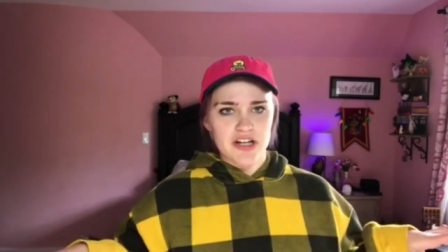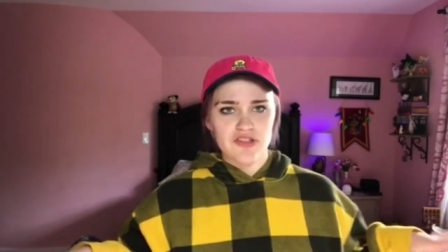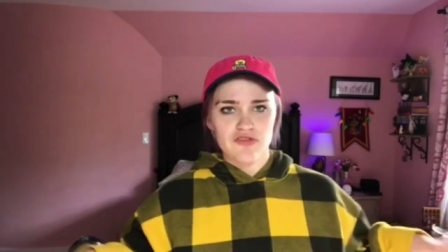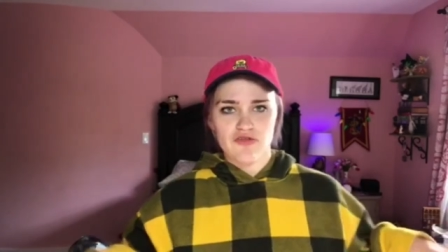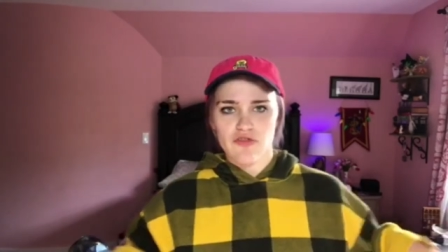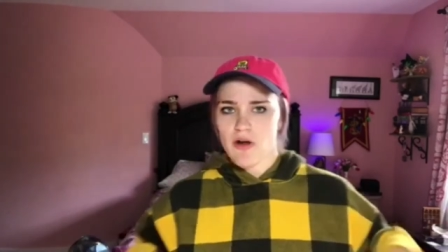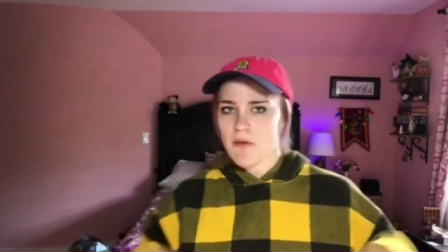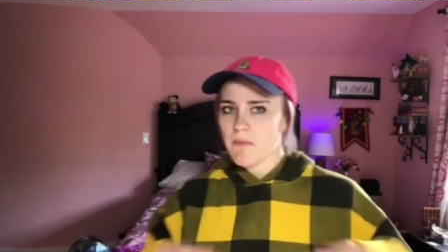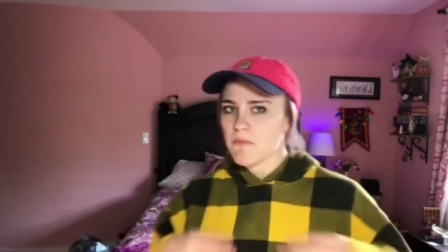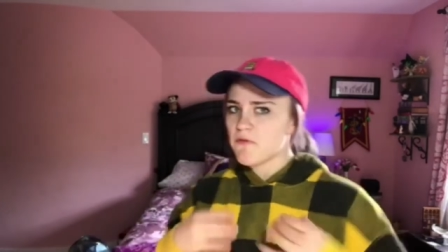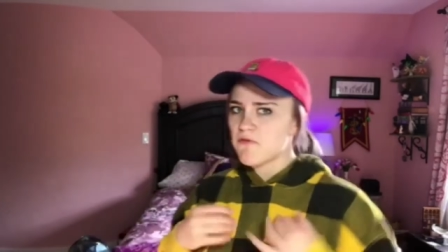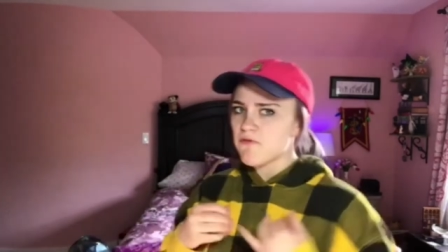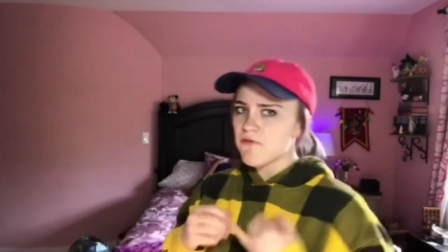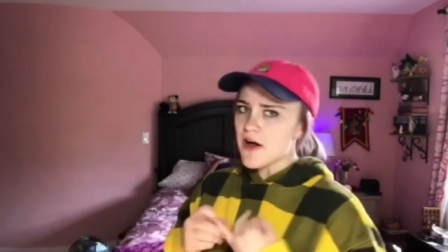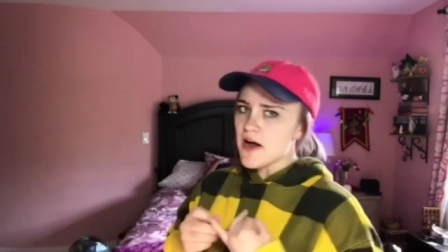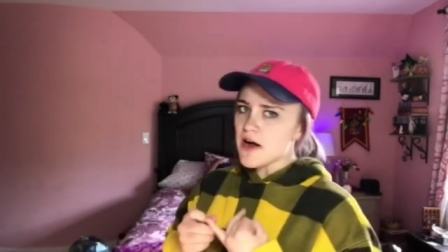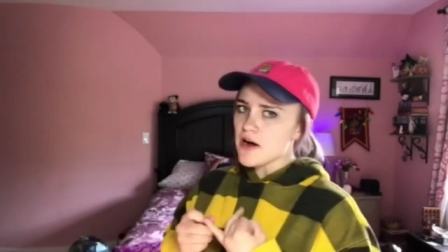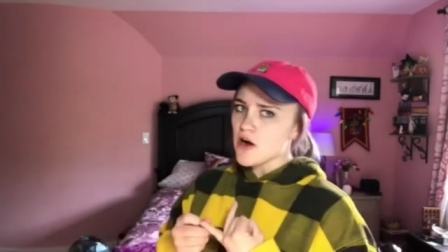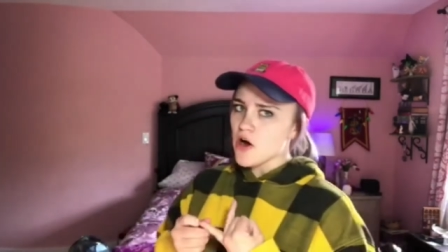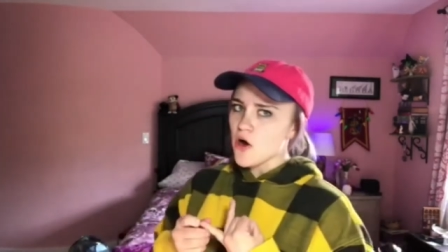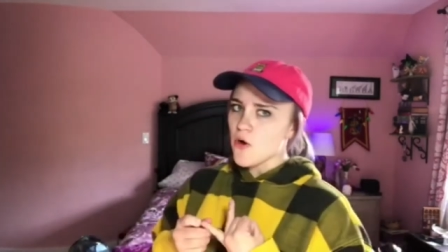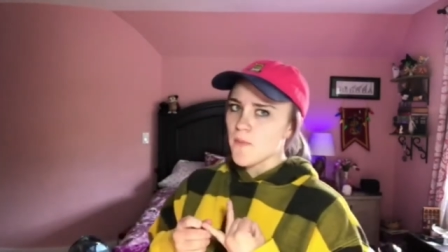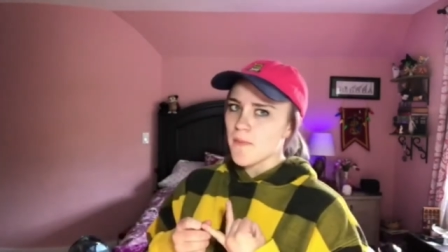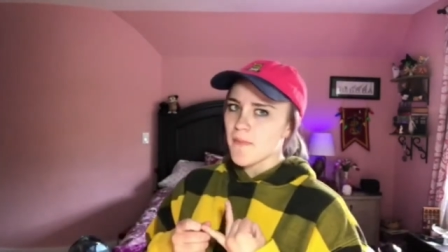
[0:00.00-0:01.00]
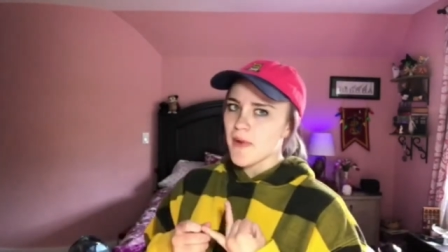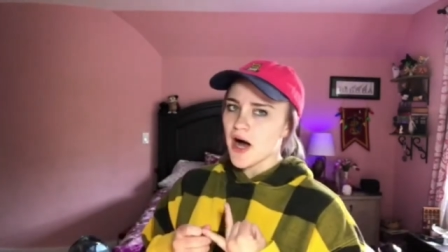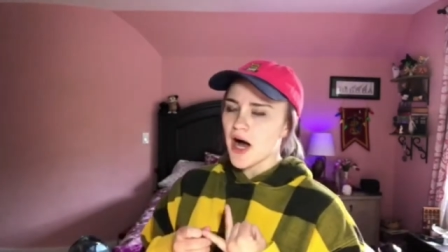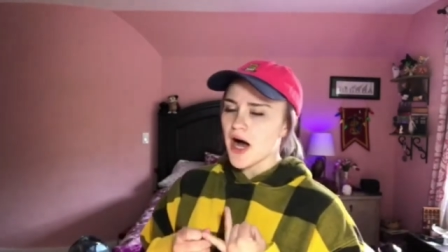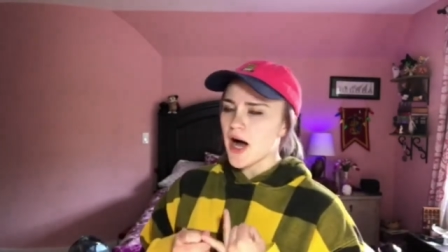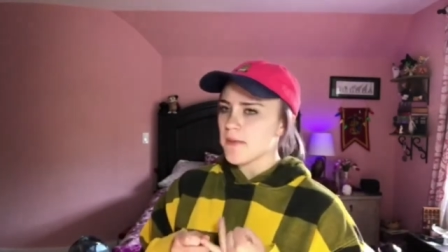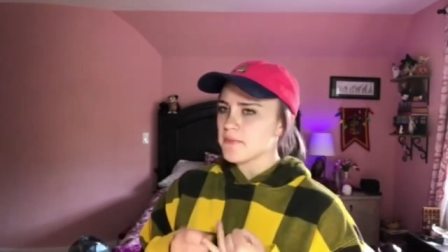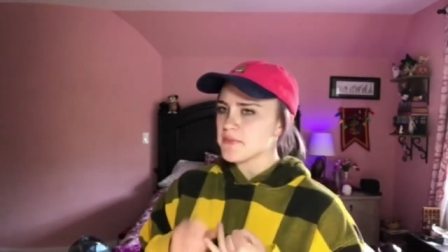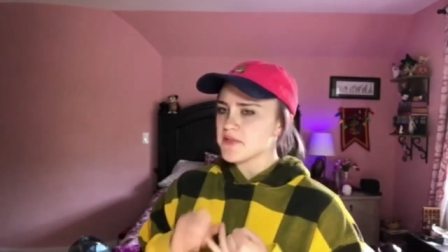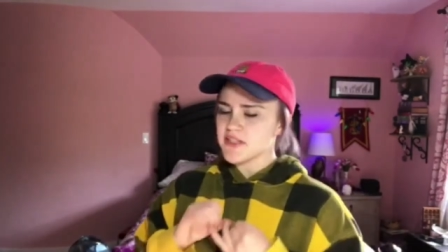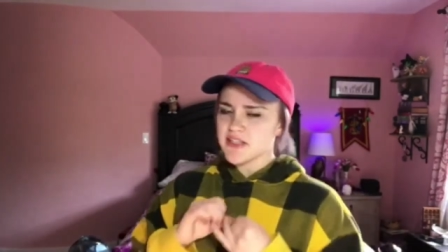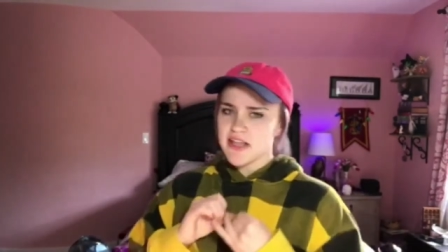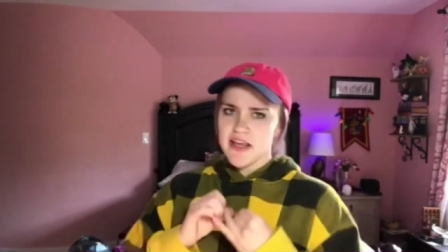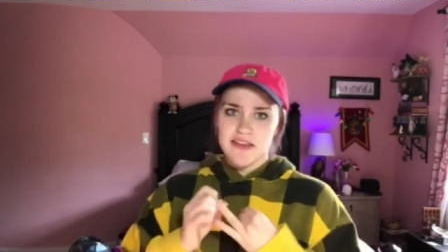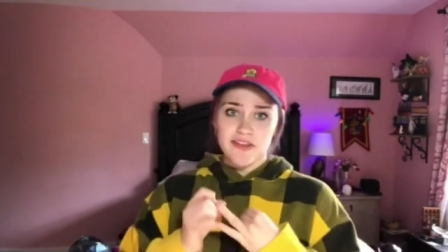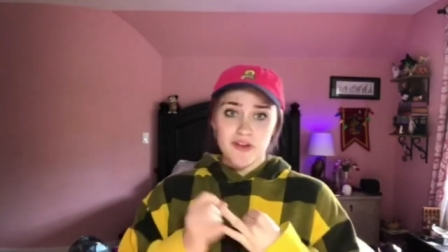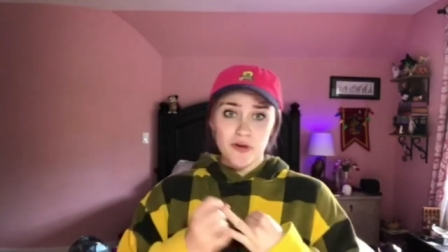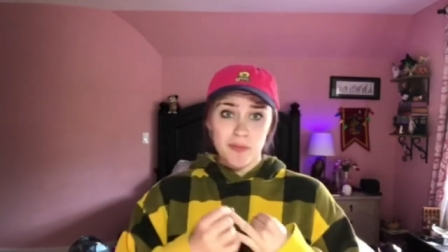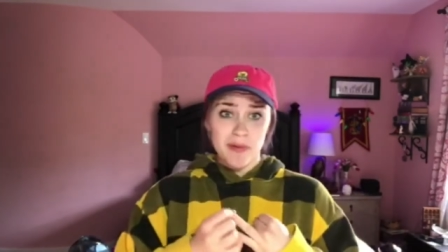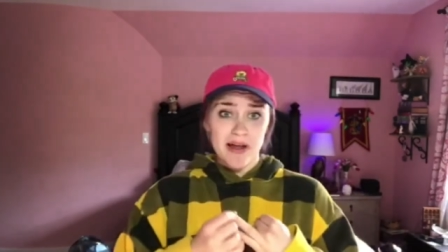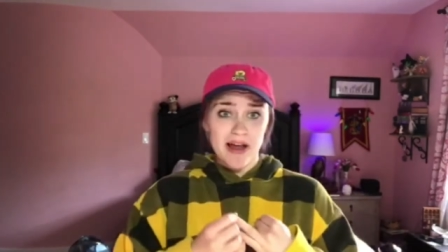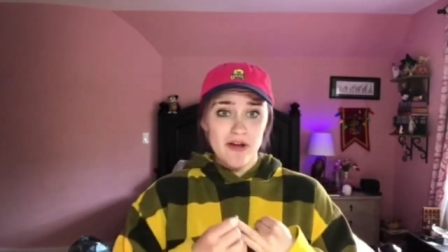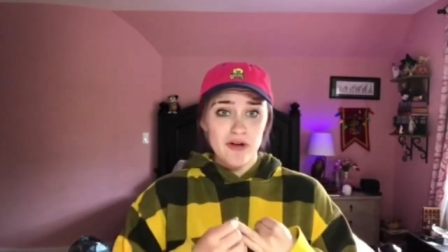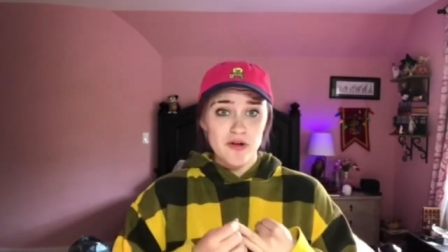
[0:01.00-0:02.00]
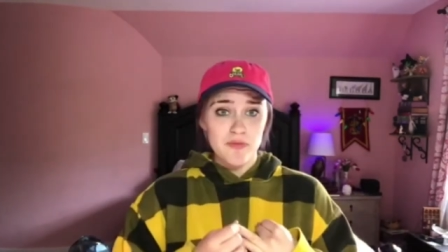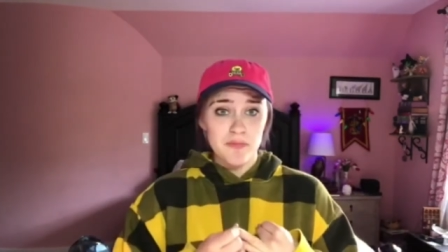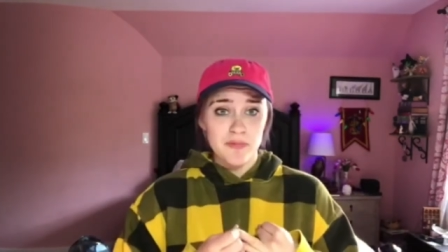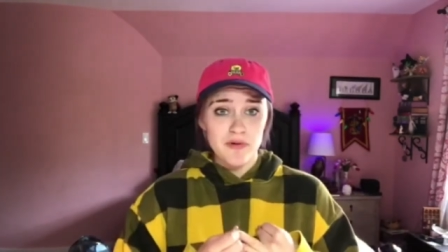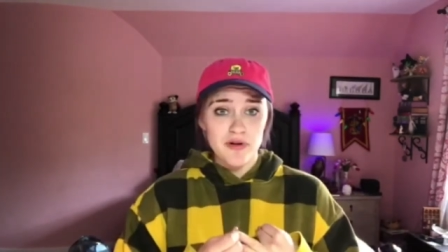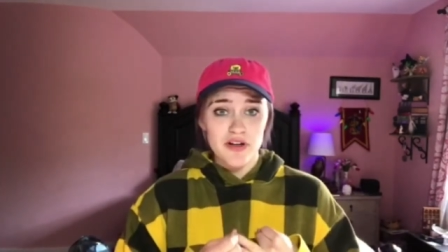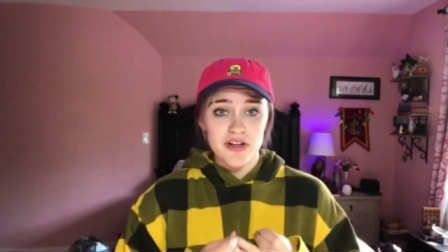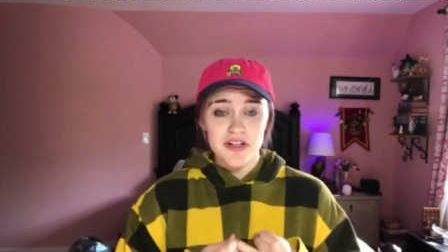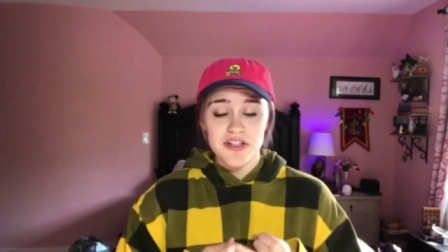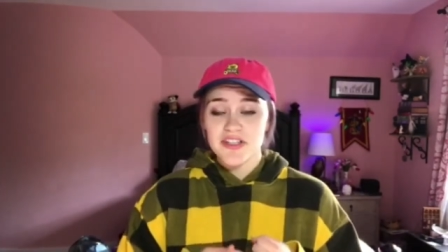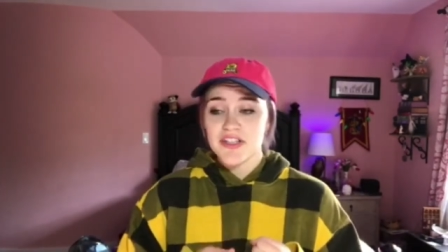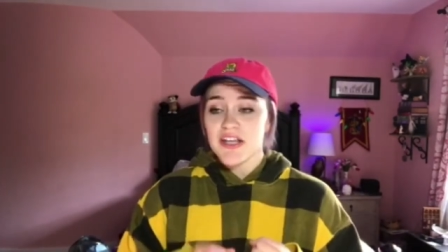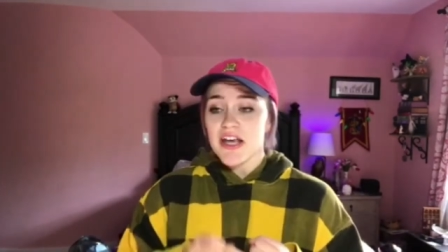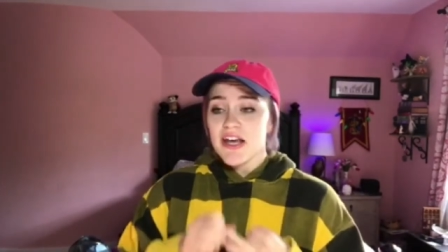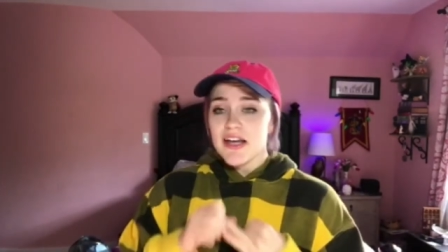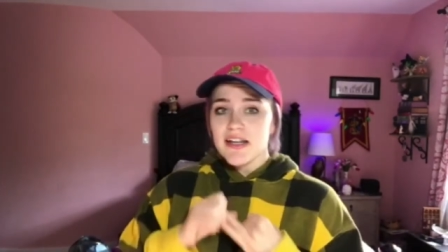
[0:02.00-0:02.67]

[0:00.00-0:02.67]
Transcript: from Funko Pops, leather-bound books,